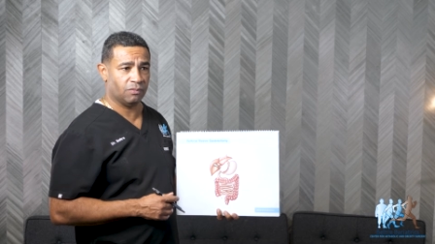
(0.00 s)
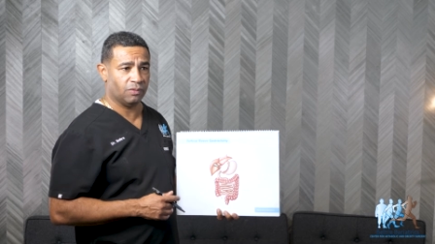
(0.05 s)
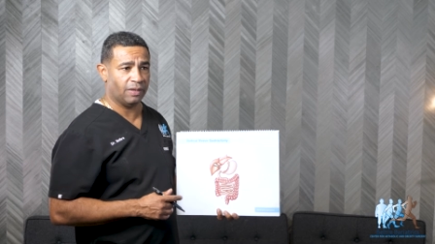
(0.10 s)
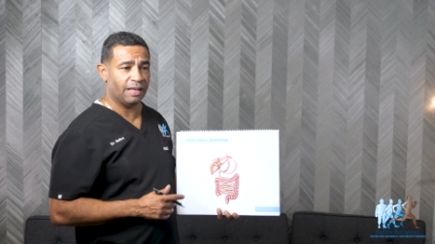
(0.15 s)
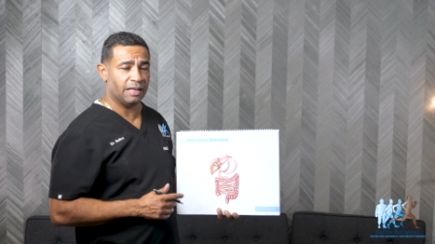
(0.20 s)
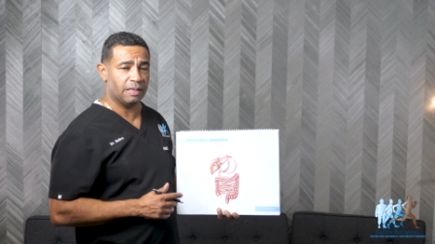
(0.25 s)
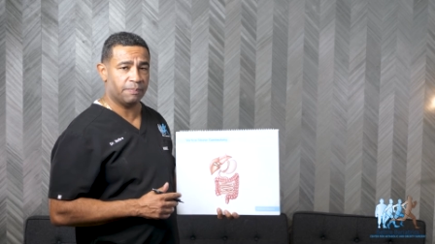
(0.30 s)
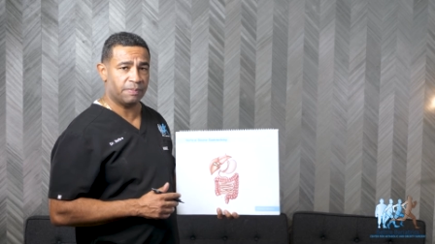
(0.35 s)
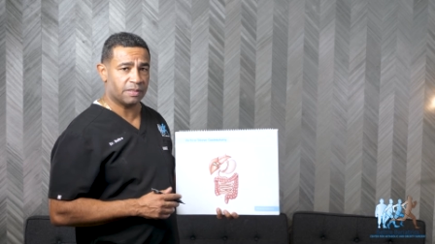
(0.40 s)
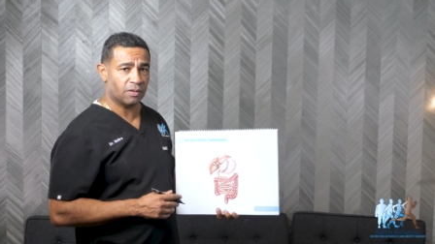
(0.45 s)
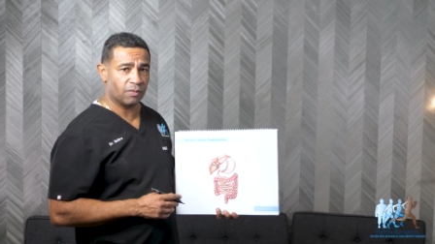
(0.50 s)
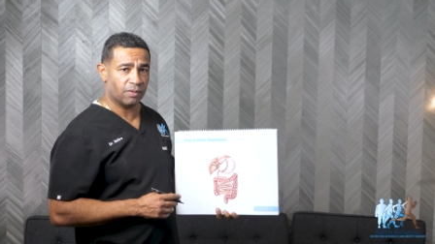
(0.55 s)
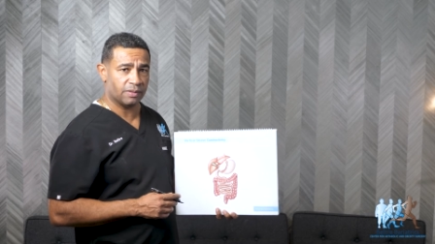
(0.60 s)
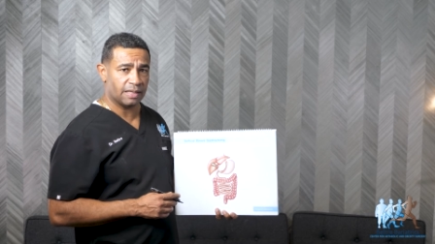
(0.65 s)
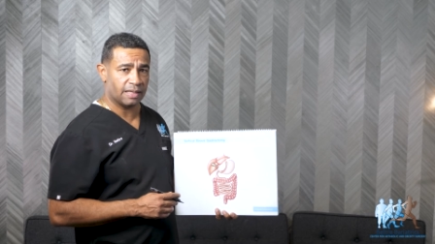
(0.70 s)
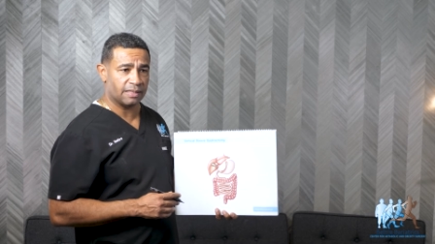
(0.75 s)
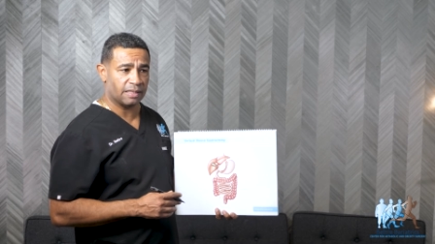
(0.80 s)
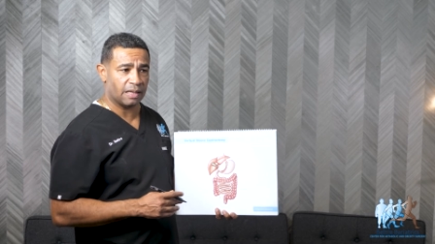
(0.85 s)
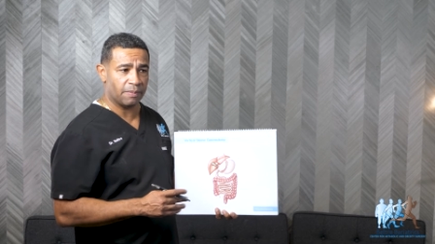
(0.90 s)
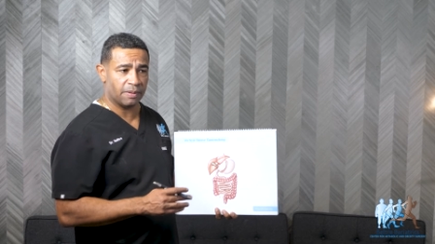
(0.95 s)
80% of the
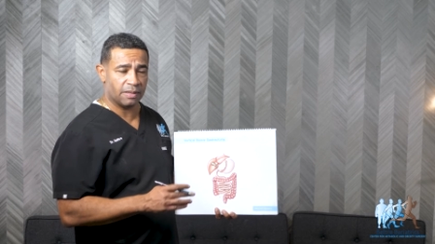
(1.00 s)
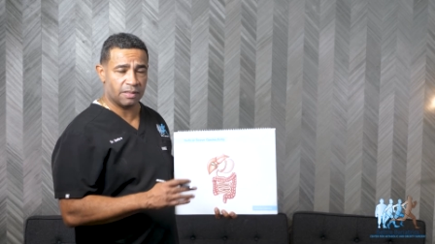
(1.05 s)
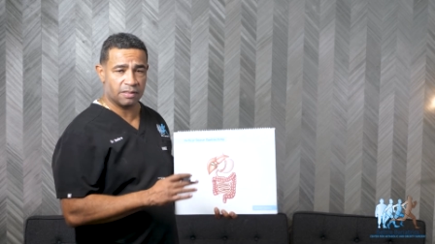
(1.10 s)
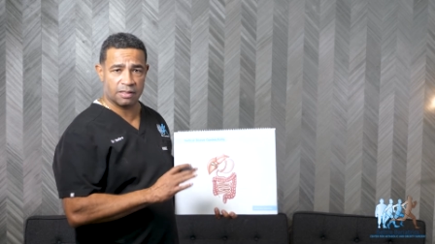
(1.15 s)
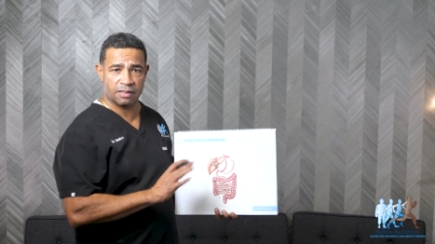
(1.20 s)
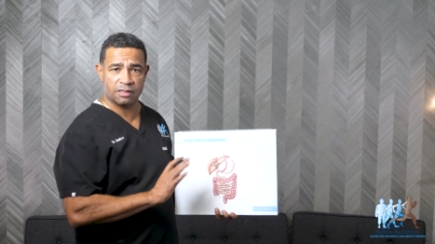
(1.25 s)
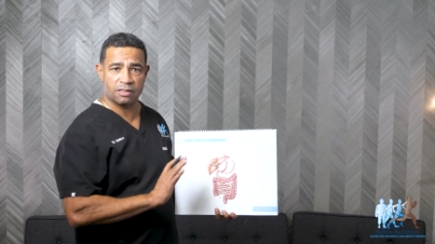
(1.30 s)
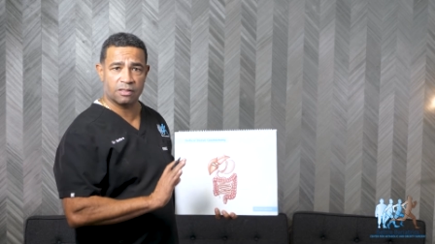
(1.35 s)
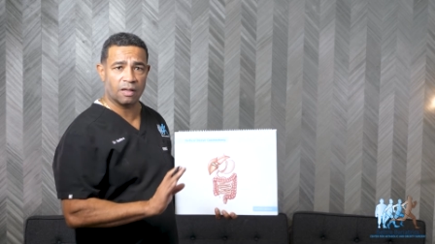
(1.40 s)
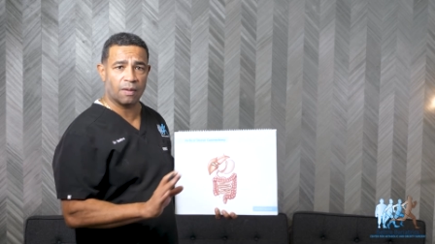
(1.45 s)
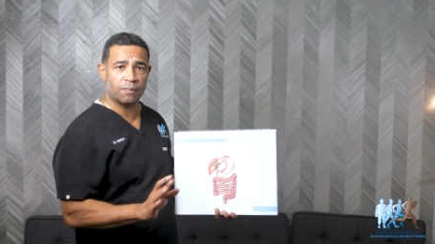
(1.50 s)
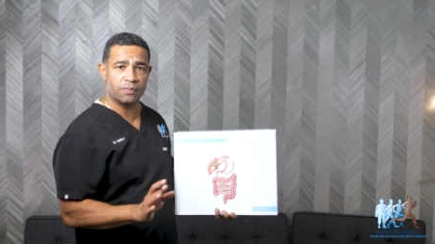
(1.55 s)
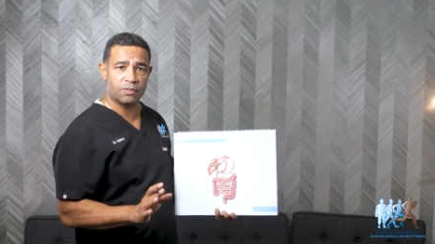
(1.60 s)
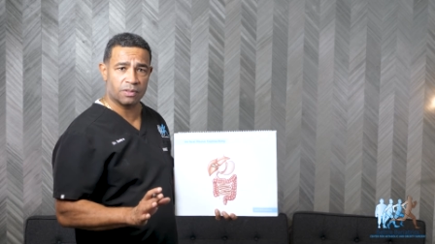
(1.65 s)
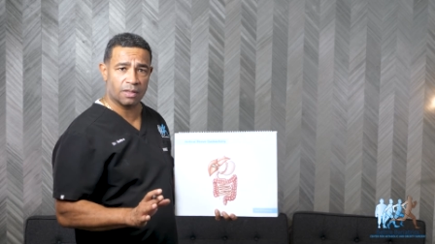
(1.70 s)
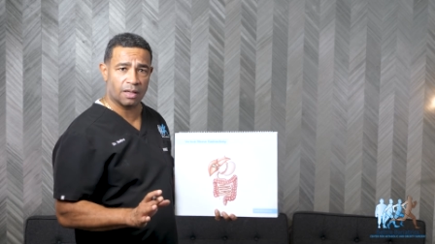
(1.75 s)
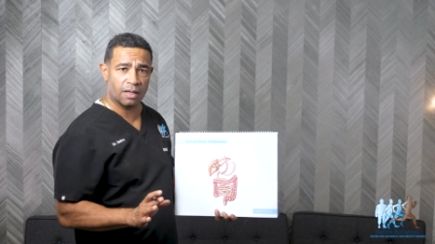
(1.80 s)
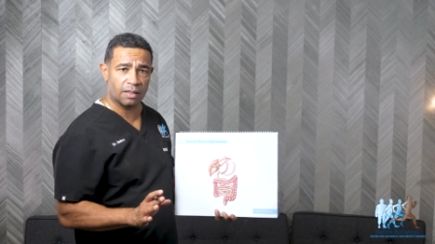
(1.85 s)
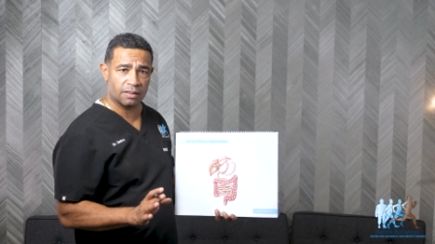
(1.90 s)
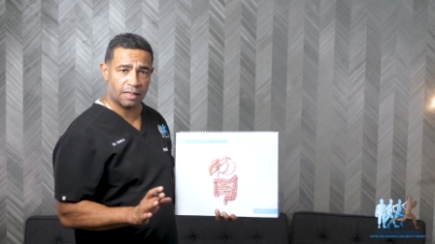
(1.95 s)
time diabetes just
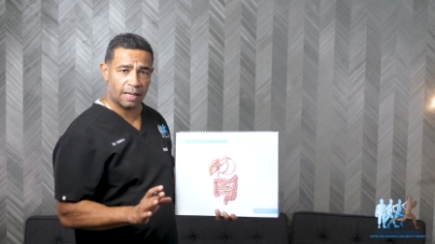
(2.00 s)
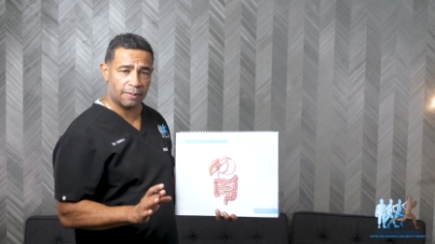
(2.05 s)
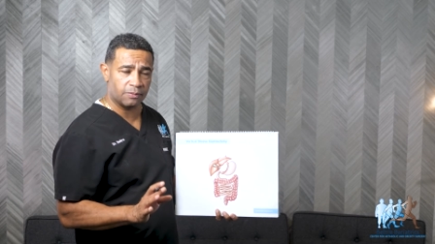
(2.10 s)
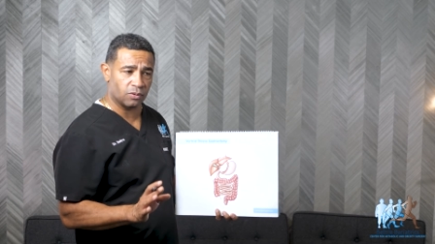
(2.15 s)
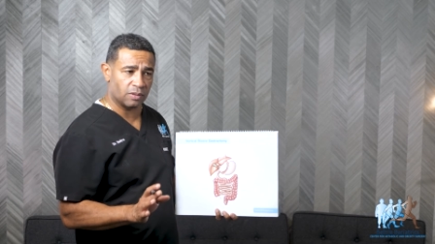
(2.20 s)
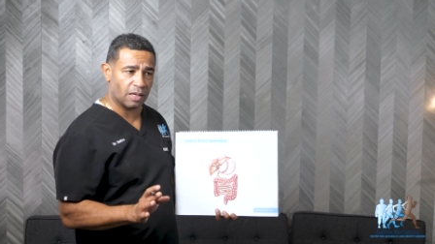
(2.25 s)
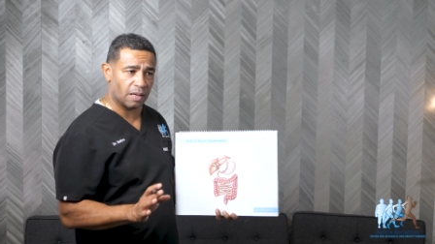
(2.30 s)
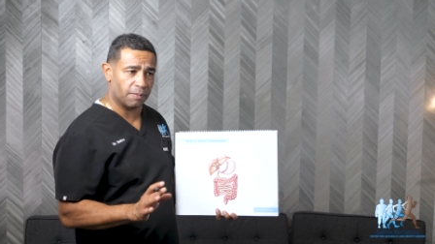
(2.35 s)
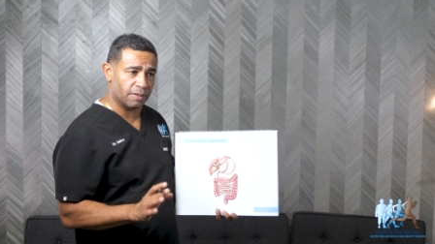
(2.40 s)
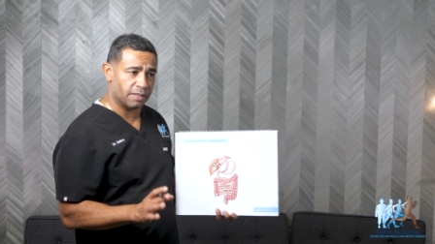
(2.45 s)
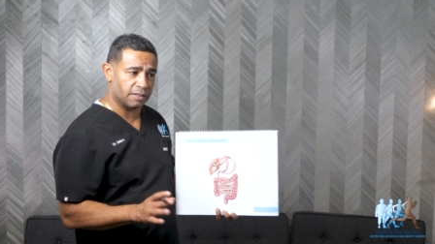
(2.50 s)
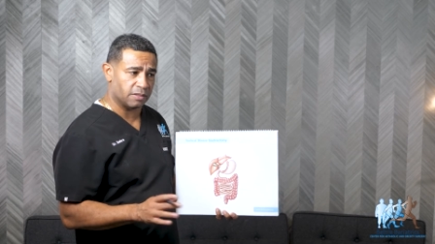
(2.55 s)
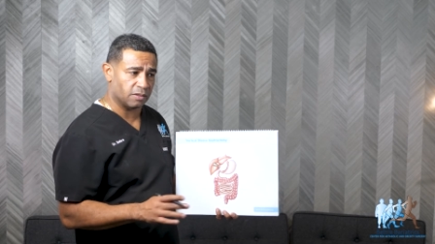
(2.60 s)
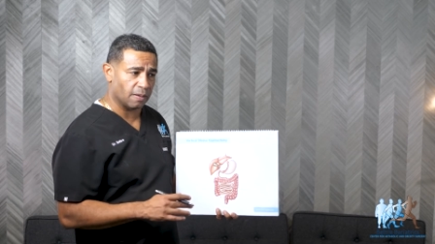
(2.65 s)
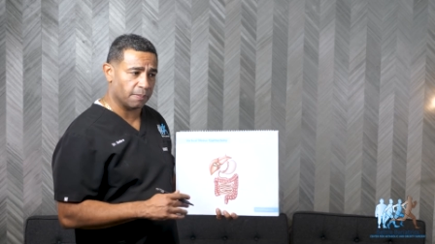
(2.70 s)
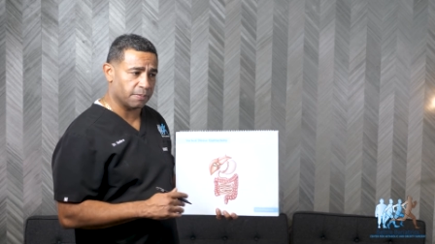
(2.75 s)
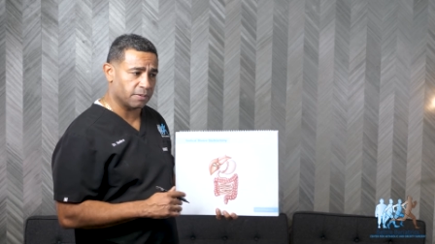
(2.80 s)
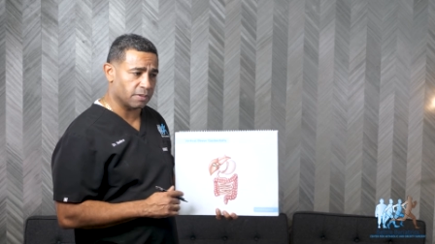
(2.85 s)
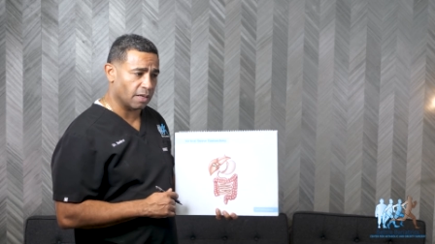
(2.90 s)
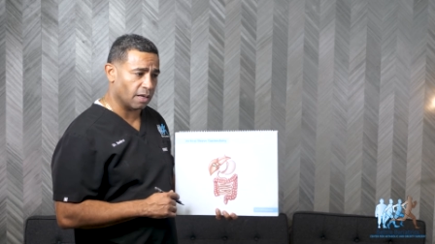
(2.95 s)
stops, uh, type 2 diabetes
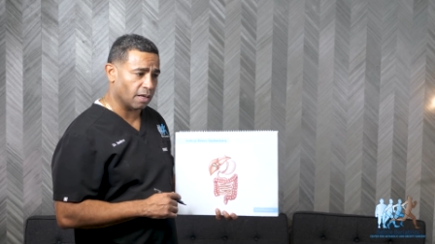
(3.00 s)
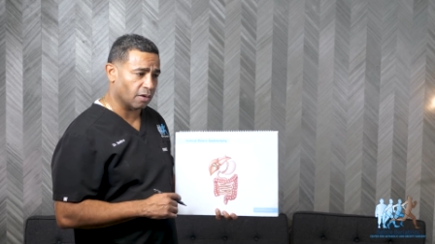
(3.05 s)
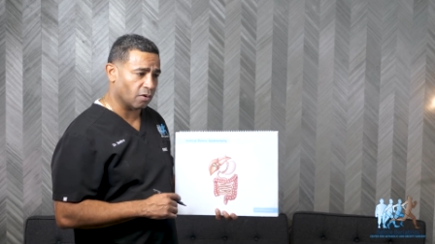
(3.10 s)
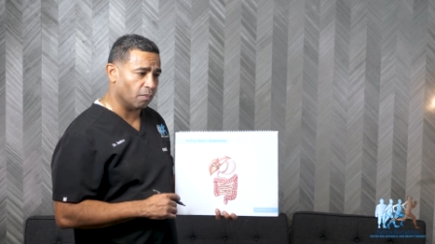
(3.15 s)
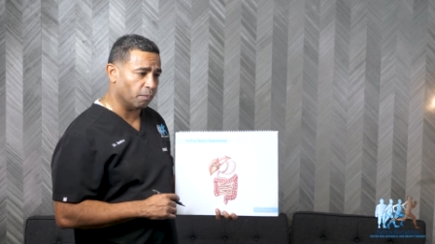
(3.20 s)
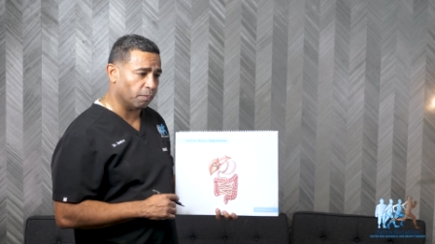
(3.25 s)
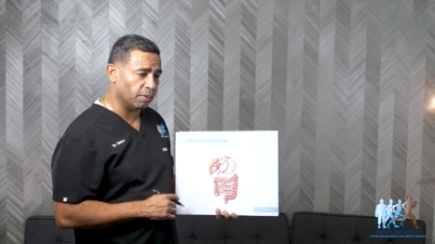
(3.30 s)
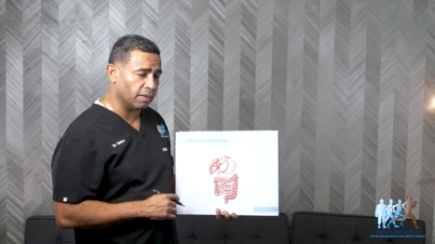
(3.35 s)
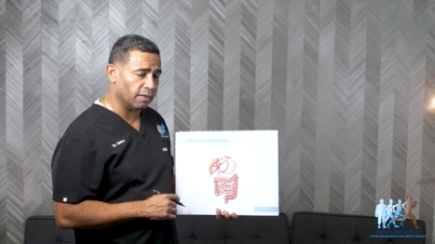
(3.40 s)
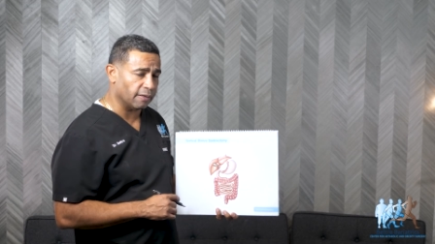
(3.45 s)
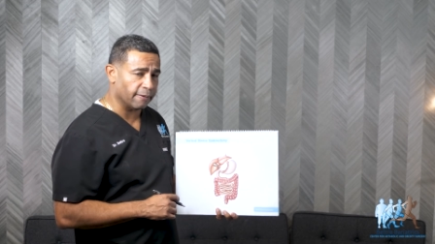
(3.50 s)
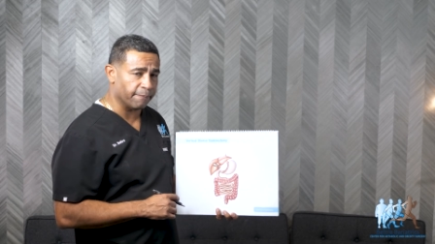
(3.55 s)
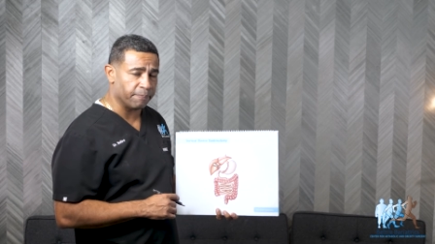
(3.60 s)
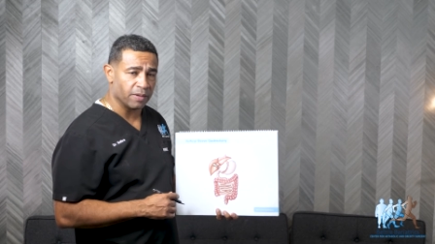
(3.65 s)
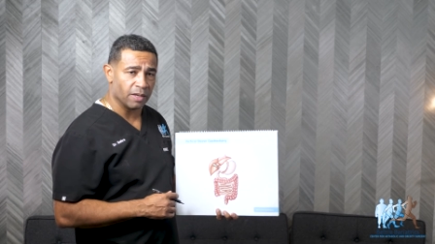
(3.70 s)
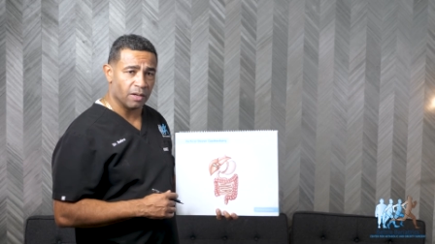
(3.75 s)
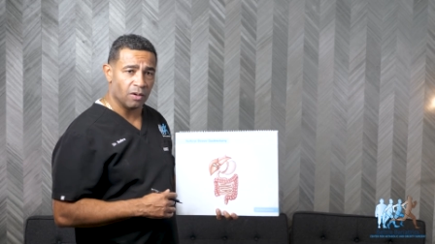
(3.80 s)
stops uh, completely.